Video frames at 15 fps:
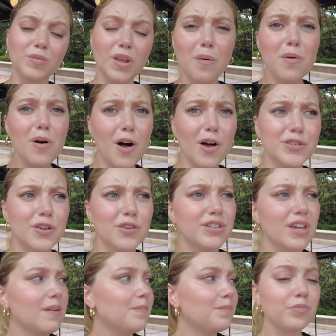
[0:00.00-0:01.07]
I will also
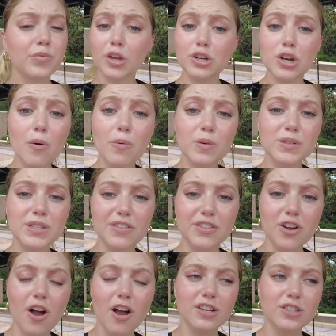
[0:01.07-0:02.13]
say, no one was at the
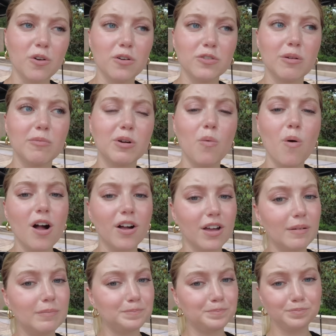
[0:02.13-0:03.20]
cart, so I was able to walk up,